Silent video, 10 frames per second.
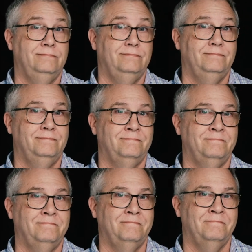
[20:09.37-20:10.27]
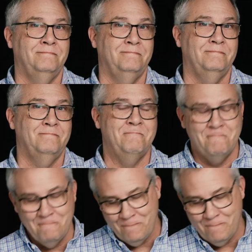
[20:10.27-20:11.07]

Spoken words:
(no one is talking)